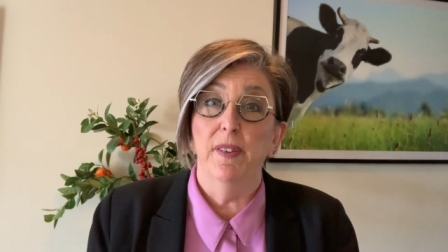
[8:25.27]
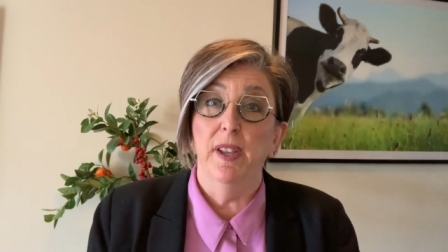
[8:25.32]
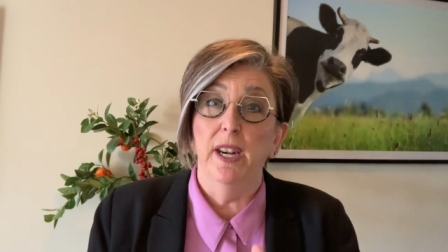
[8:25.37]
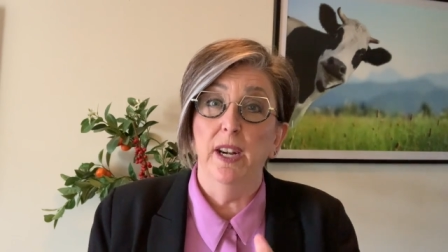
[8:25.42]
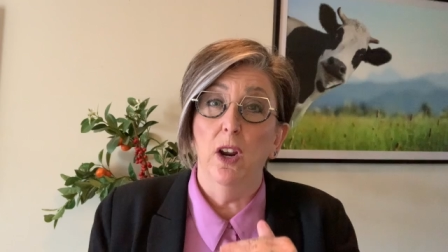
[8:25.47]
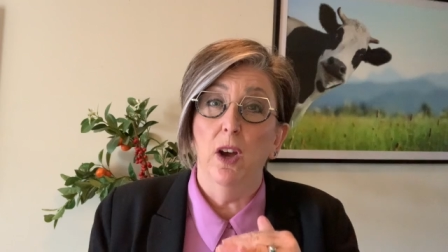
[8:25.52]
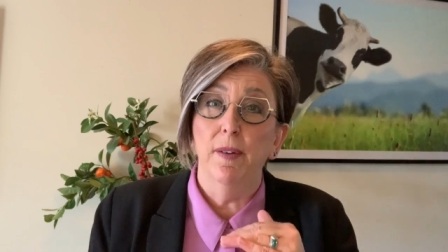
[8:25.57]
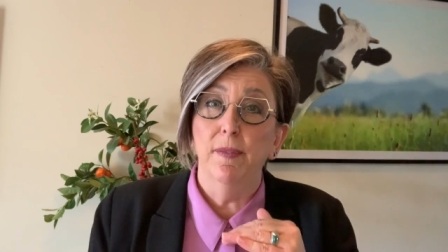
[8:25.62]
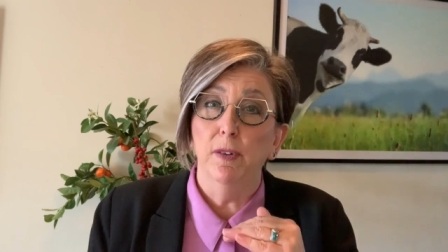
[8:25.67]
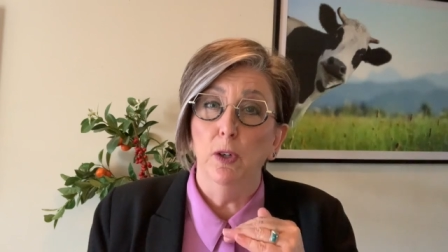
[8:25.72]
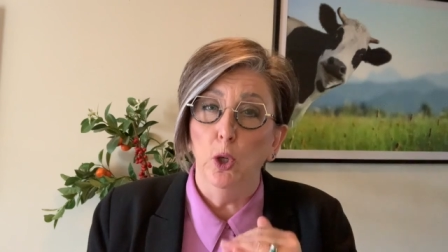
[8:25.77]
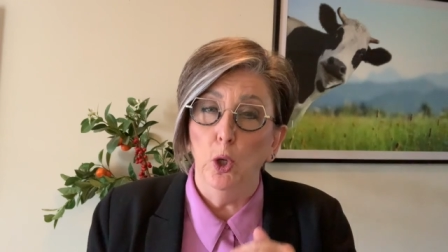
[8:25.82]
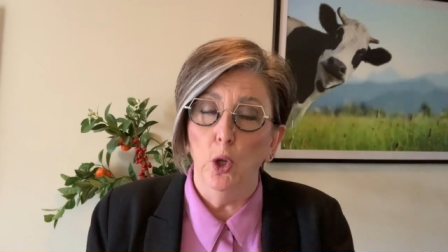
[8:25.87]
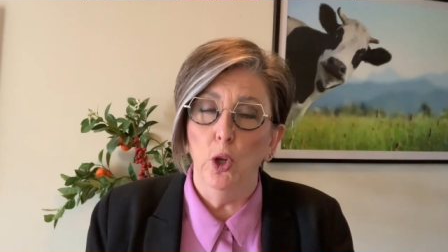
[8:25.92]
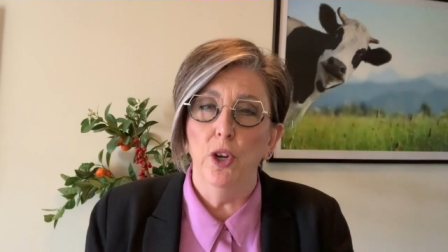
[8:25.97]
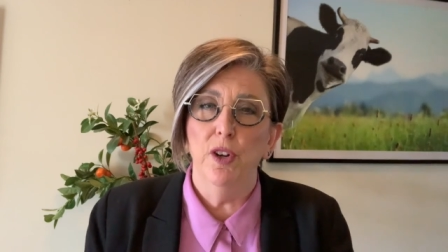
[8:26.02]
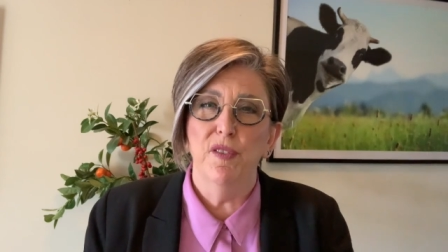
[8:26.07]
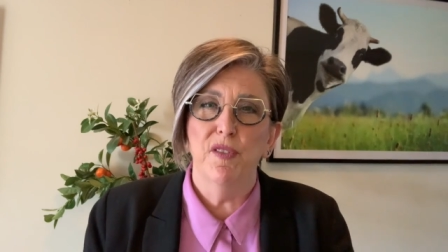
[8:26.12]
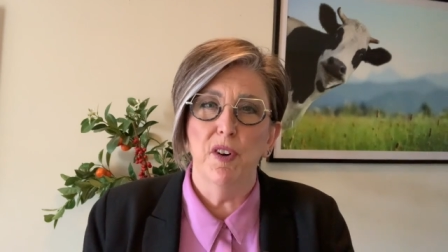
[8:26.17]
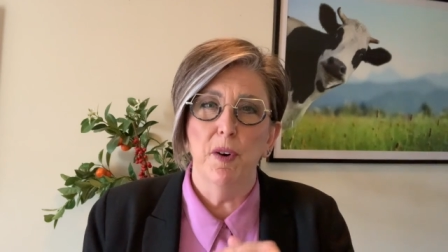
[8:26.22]
and I've
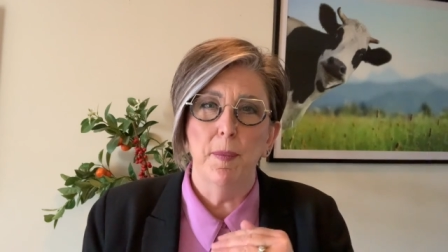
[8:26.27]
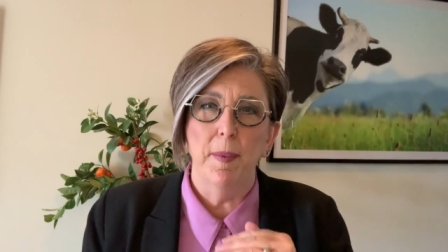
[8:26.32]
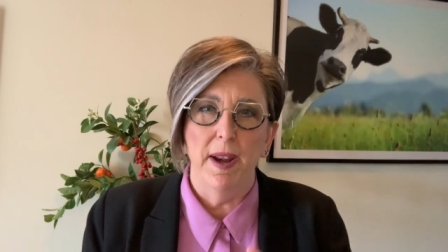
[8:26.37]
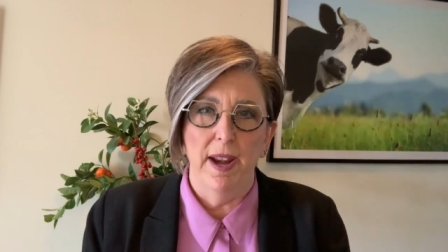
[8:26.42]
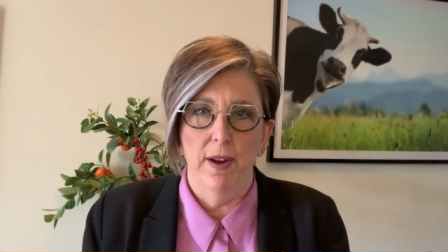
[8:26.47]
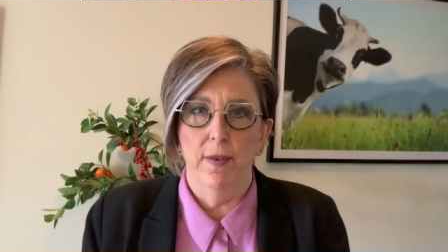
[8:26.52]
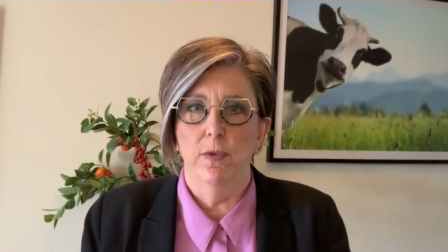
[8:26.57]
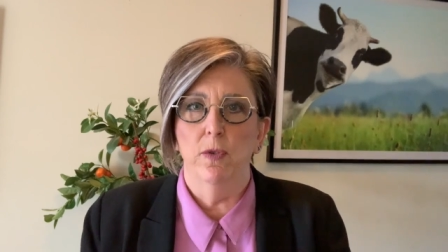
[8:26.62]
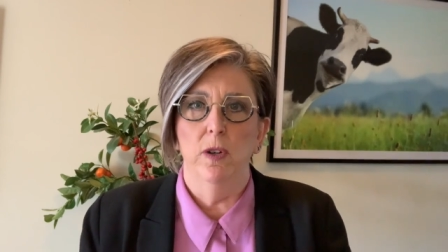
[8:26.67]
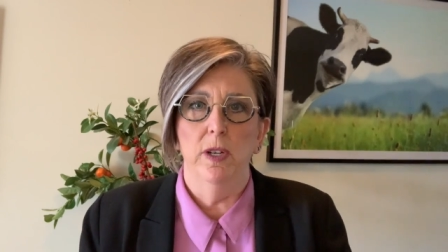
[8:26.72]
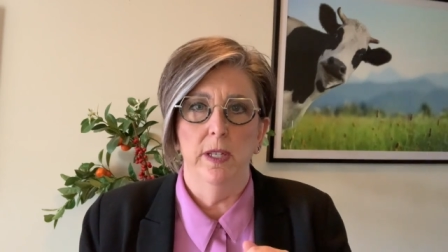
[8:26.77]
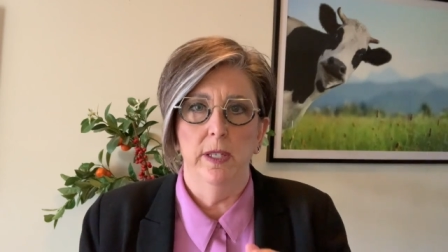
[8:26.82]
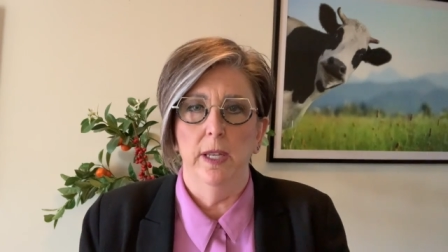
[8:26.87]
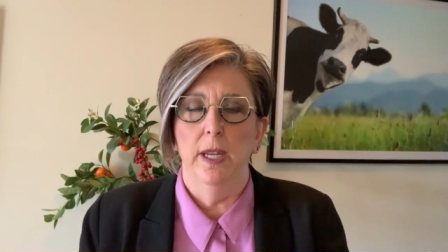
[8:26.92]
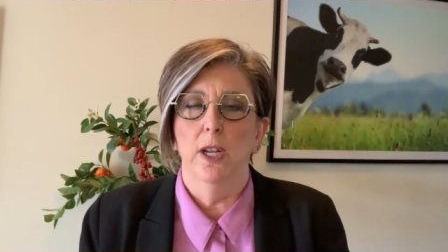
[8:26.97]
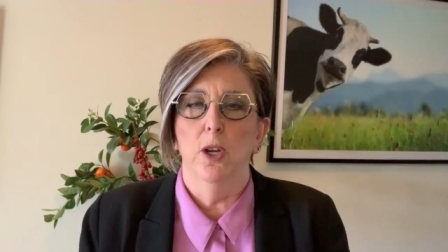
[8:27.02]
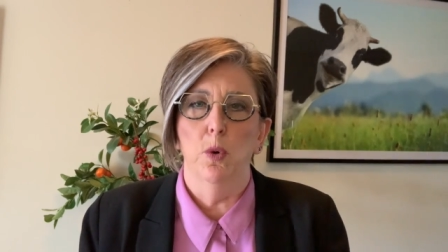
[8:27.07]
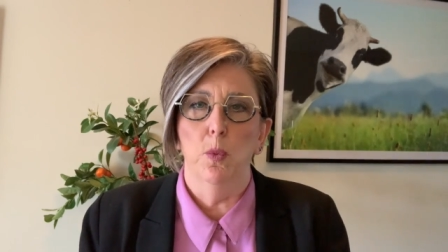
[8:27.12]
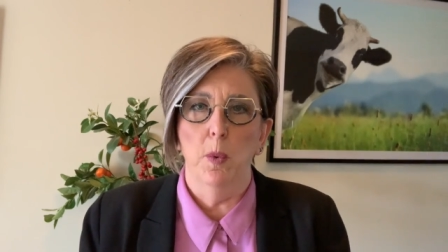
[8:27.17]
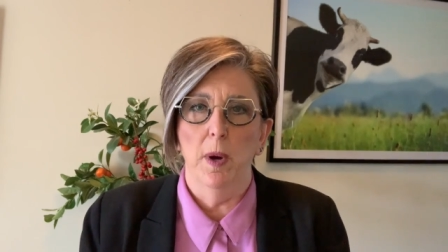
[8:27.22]
learned from every
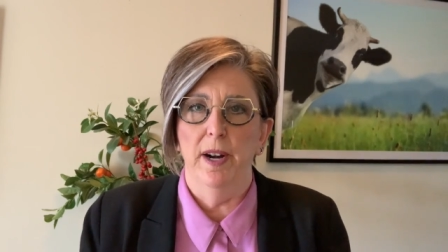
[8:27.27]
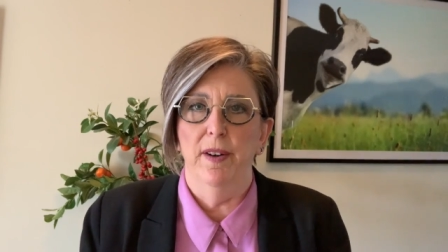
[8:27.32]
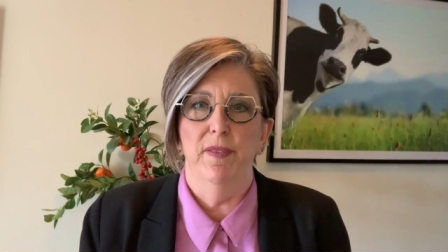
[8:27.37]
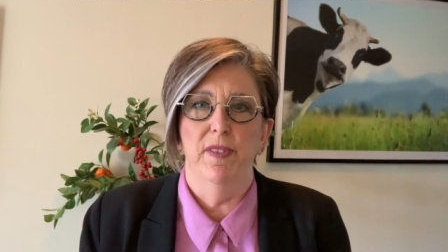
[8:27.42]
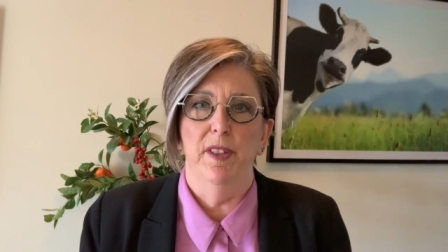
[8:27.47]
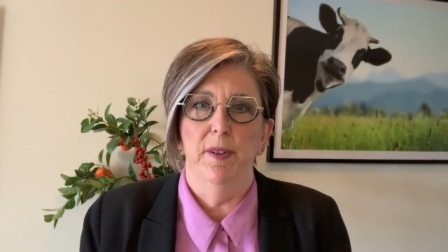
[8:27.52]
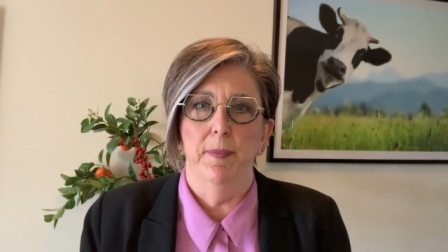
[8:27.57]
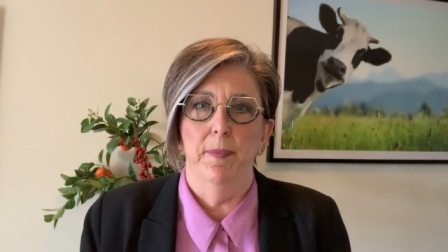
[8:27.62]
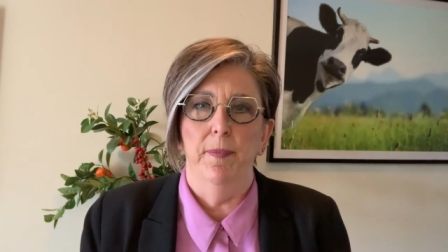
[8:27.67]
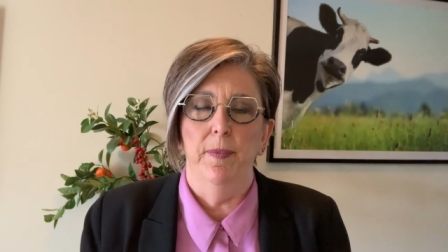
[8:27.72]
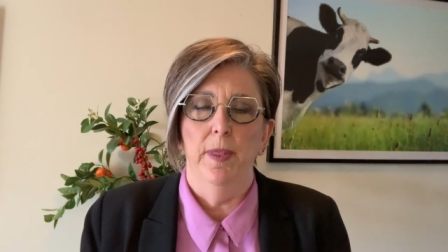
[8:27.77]
single one of them.